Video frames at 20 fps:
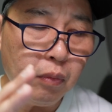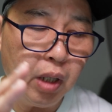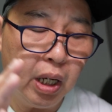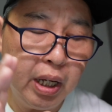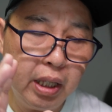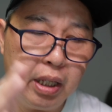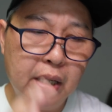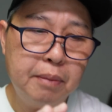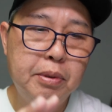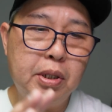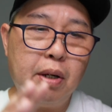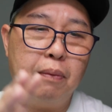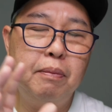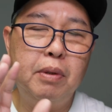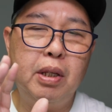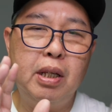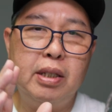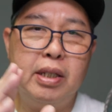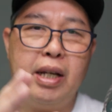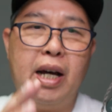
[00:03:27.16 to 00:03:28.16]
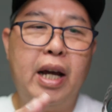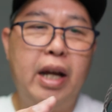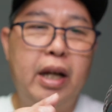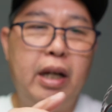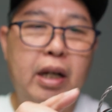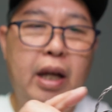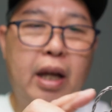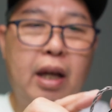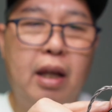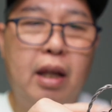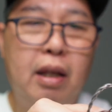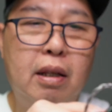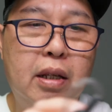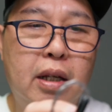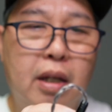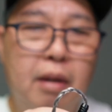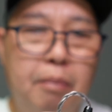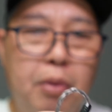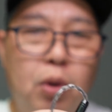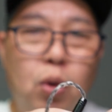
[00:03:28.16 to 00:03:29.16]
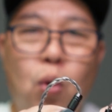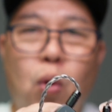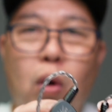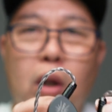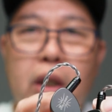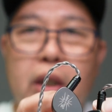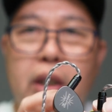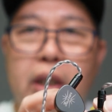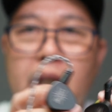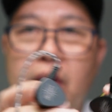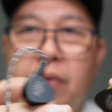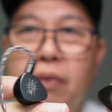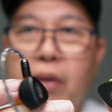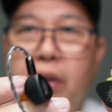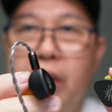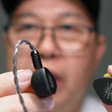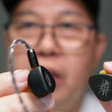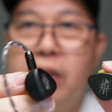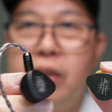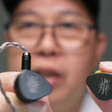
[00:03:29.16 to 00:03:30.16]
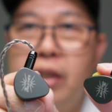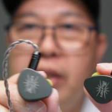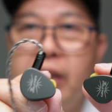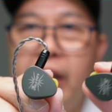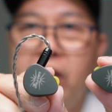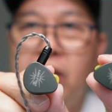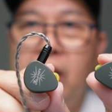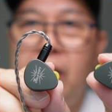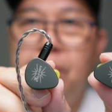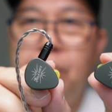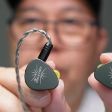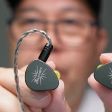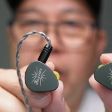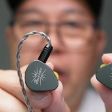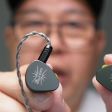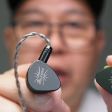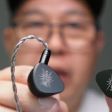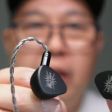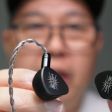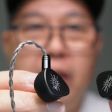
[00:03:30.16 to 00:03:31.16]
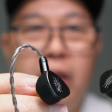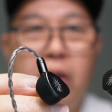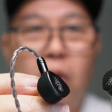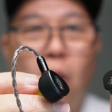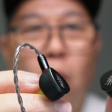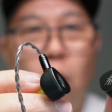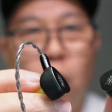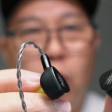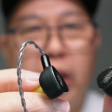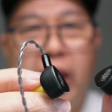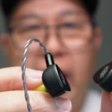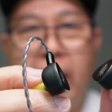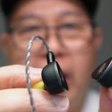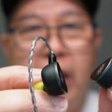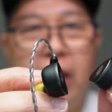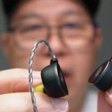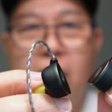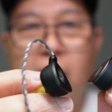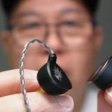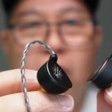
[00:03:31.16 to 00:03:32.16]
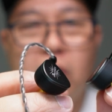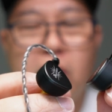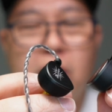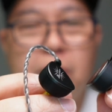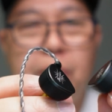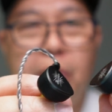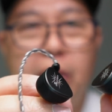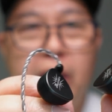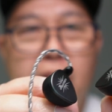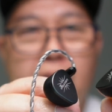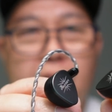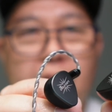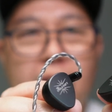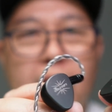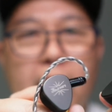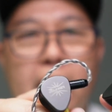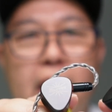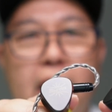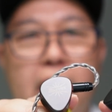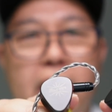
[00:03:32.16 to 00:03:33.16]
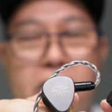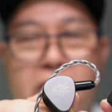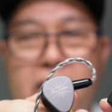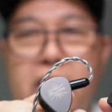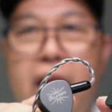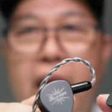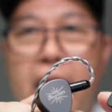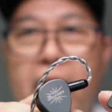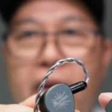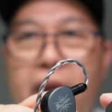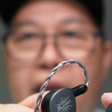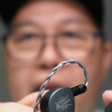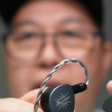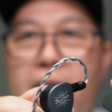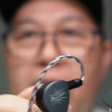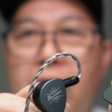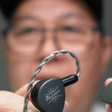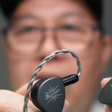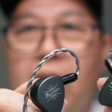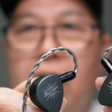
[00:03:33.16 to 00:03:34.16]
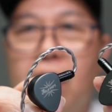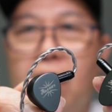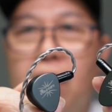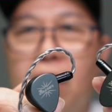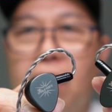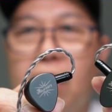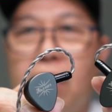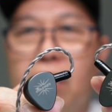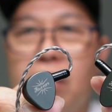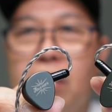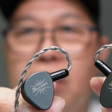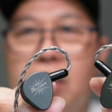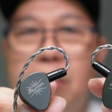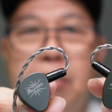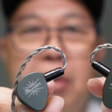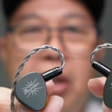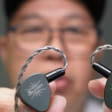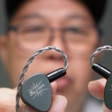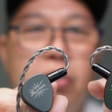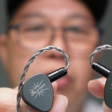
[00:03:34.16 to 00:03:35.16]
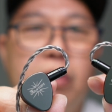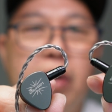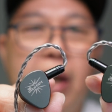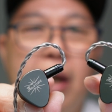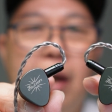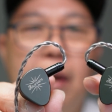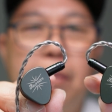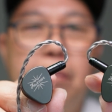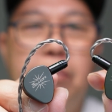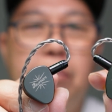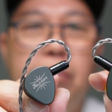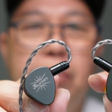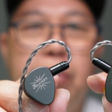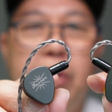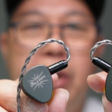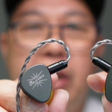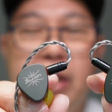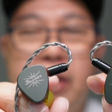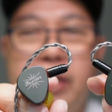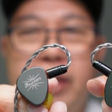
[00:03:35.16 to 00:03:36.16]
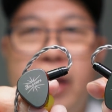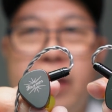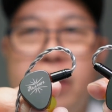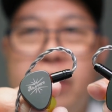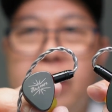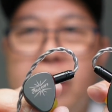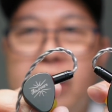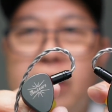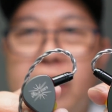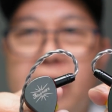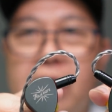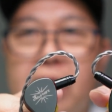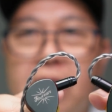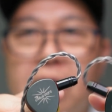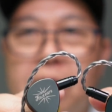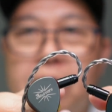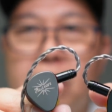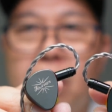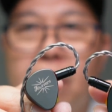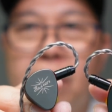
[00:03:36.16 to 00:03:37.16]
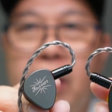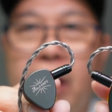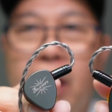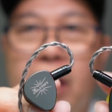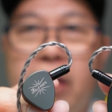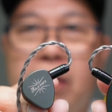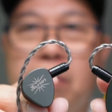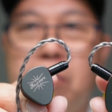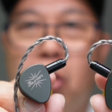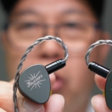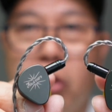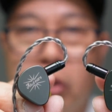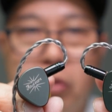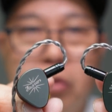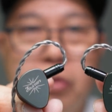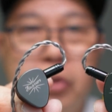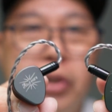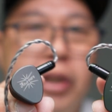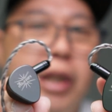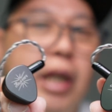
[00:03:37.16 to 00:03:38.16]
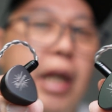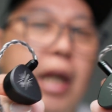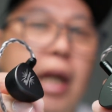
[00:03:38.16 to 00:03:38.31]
in terms of design and build quality for this, it's actually pretty okay. It looks pretty generic, similar to their predecessors in terms of the other models.